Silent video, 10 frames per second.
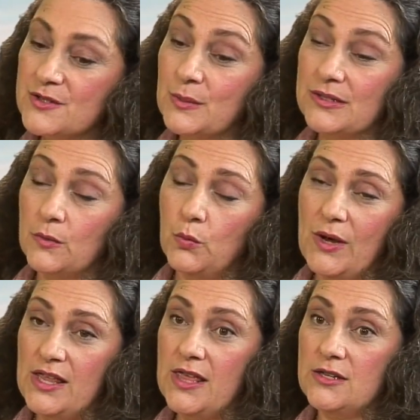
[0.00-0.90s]
but the
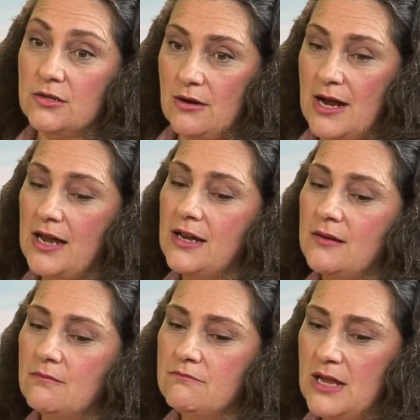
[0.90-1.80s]
way they trade
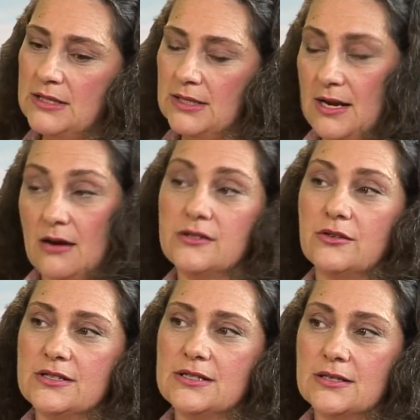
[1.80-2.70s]
make the
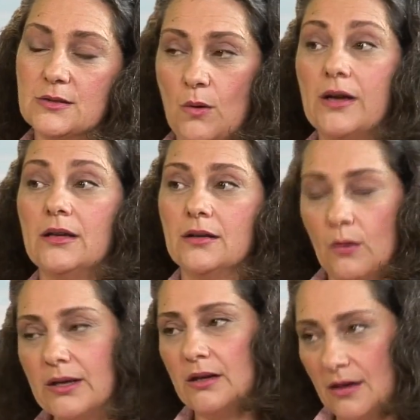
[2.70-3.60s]
characteristics
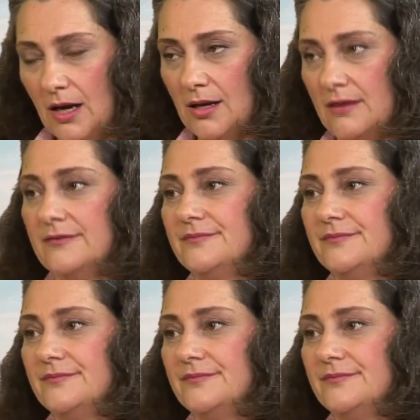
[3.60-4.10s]
quite unique.